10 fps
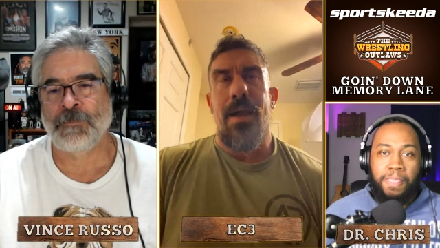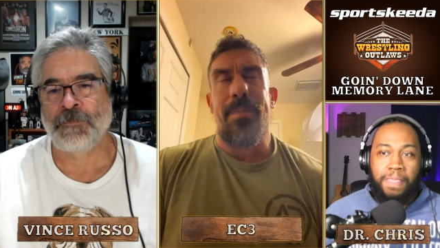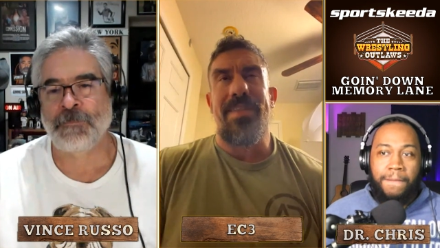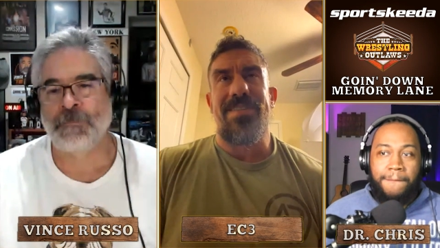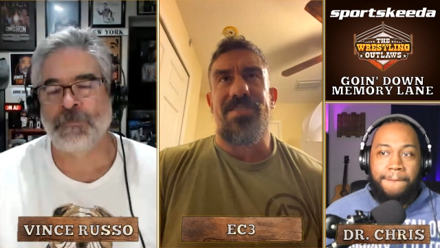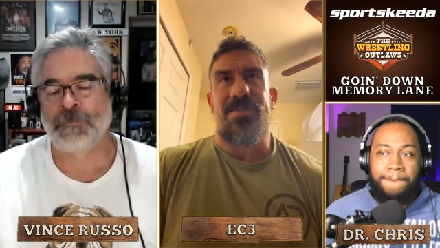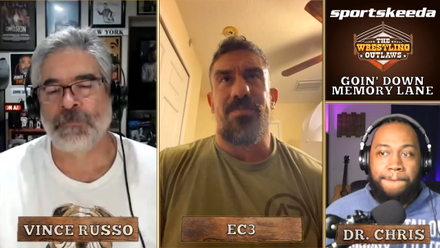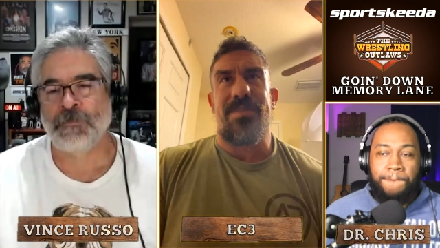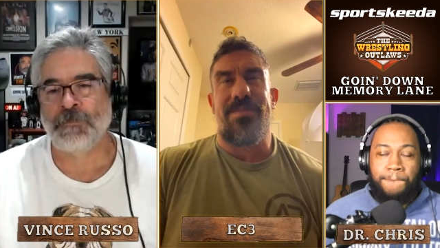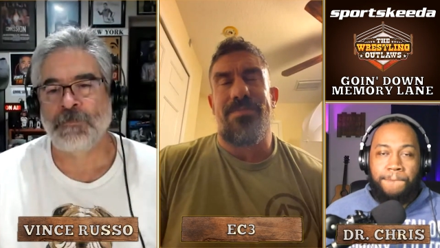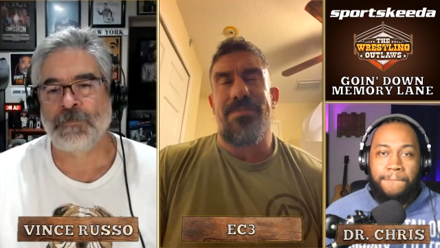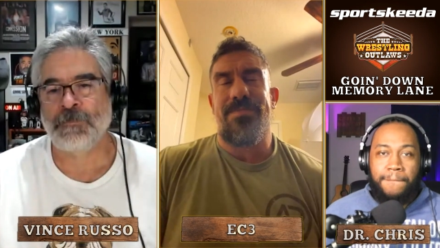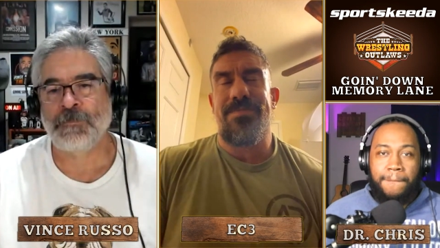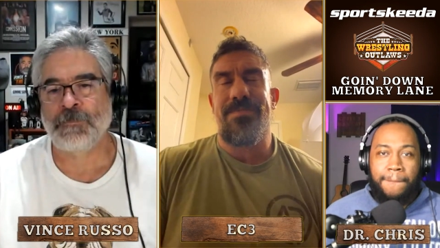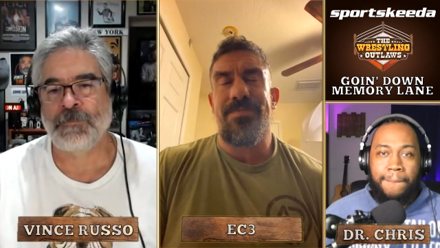Speaker 1: I mean, that's just...
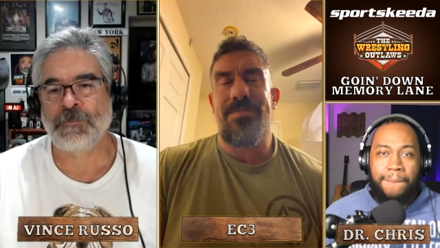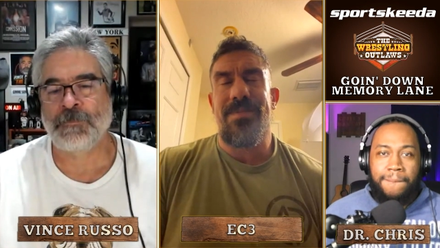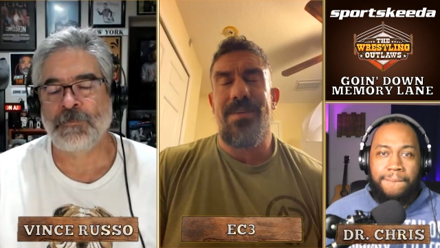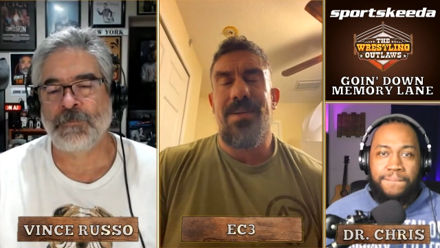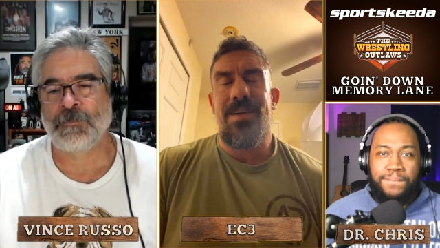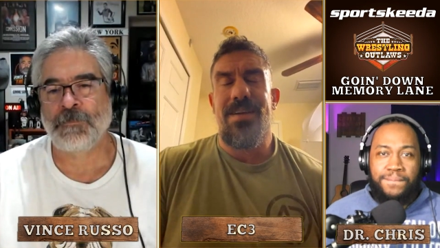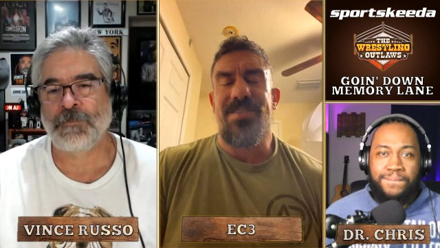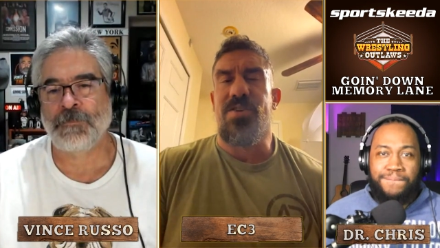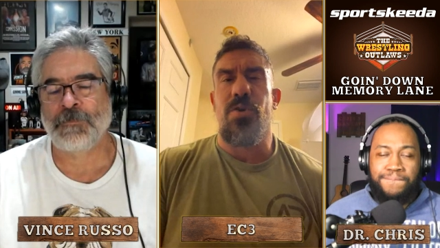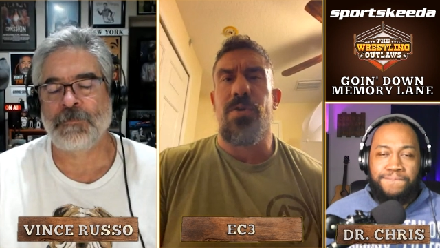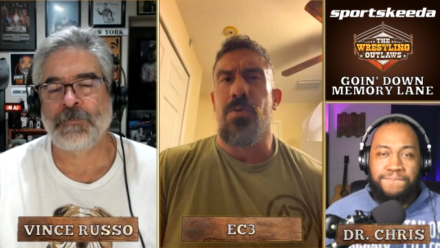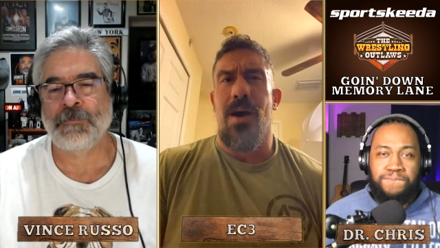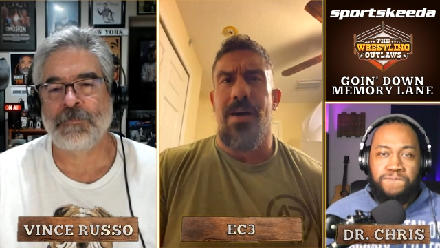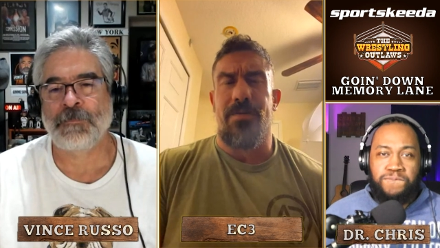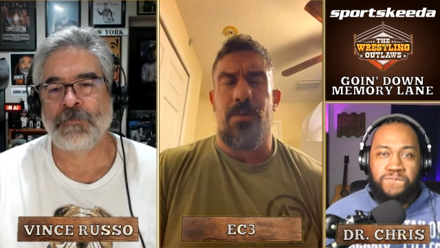It's a coup de grace
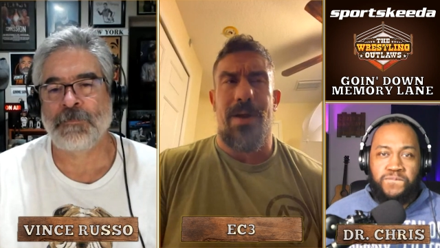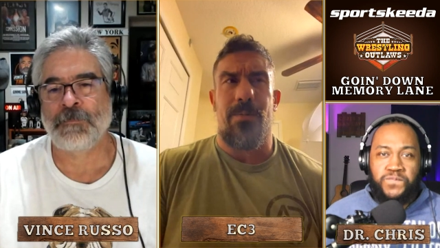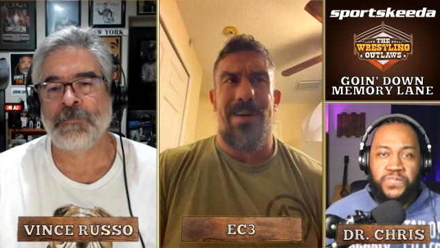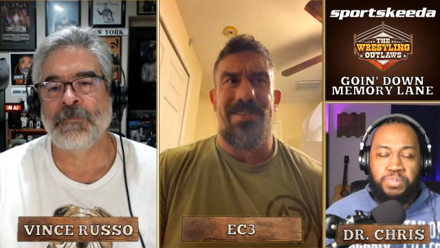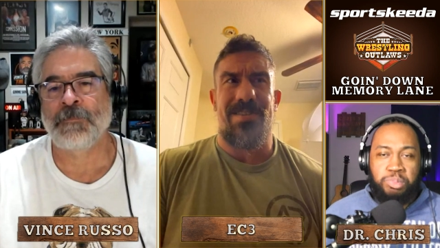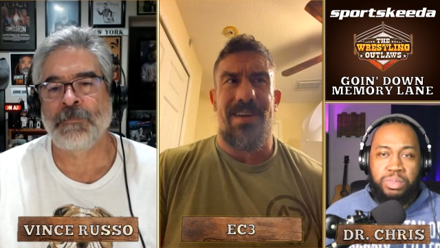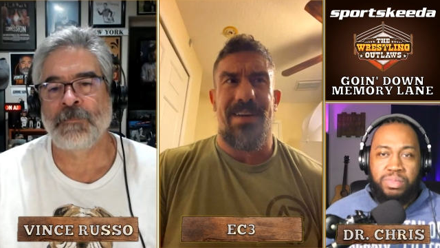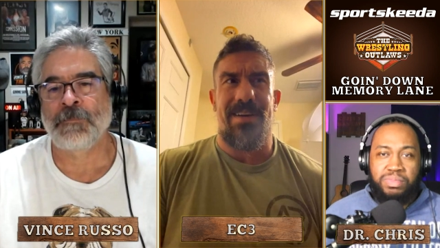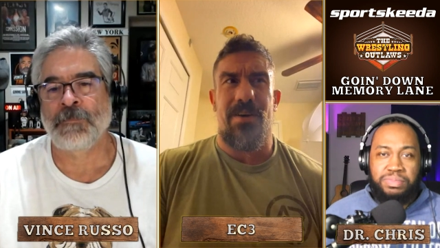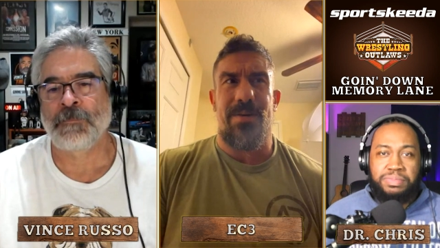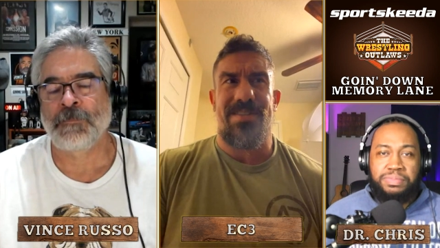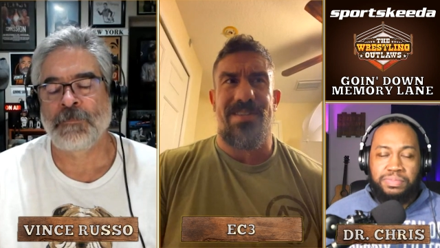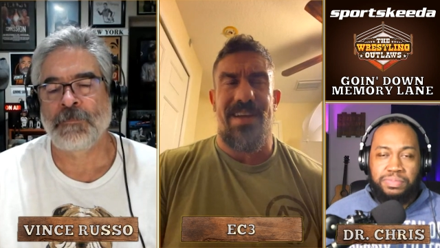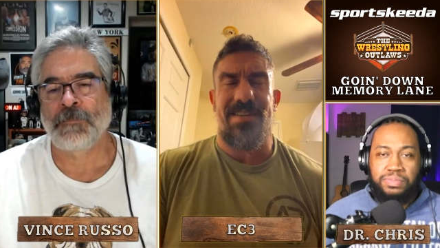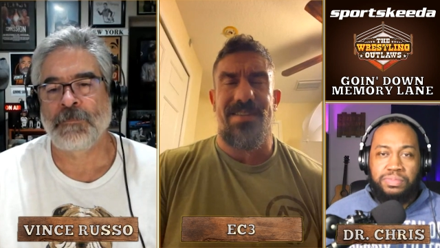of great wrestling, and you know it
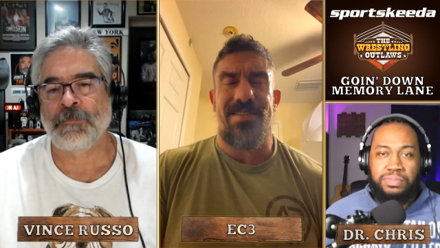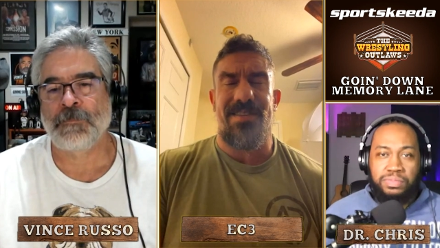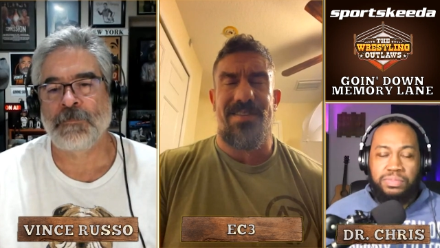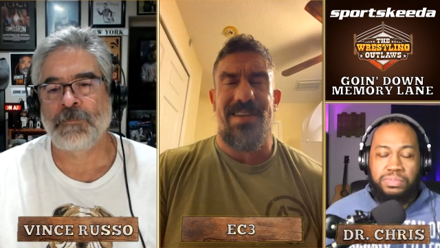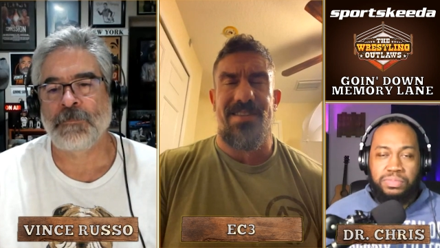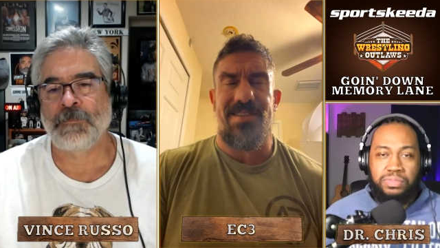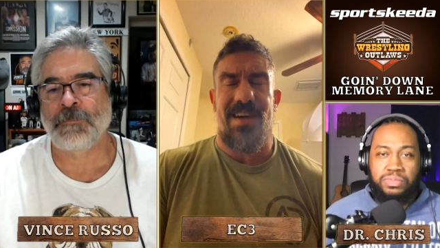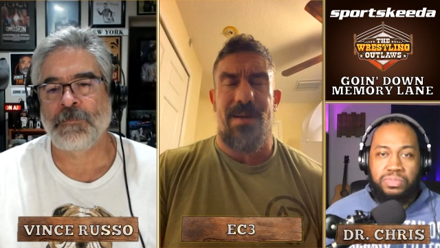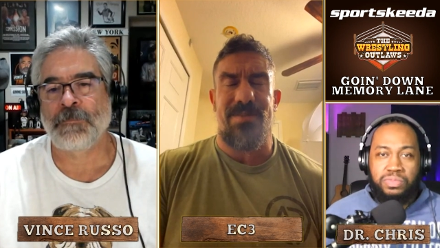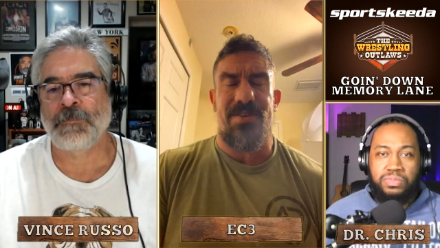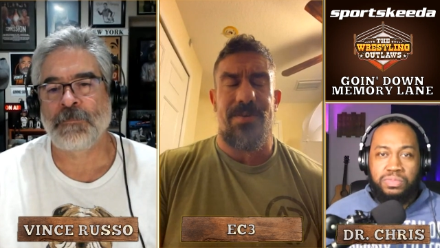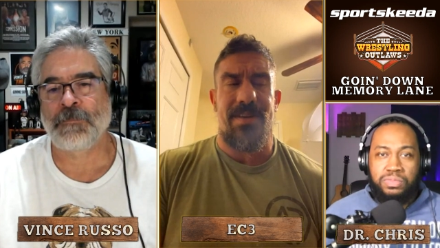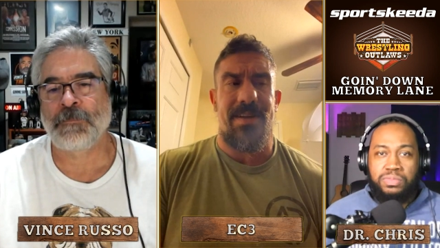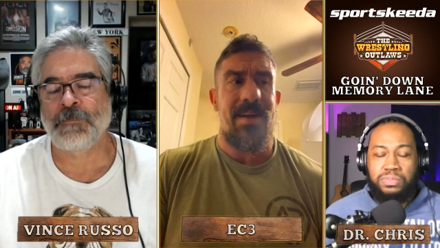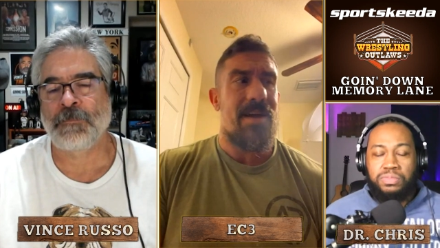stands the test of time.
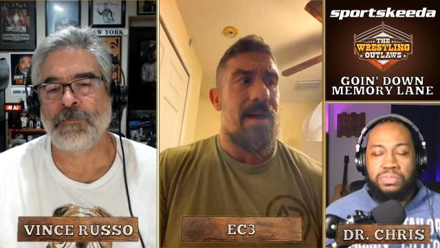Certainly,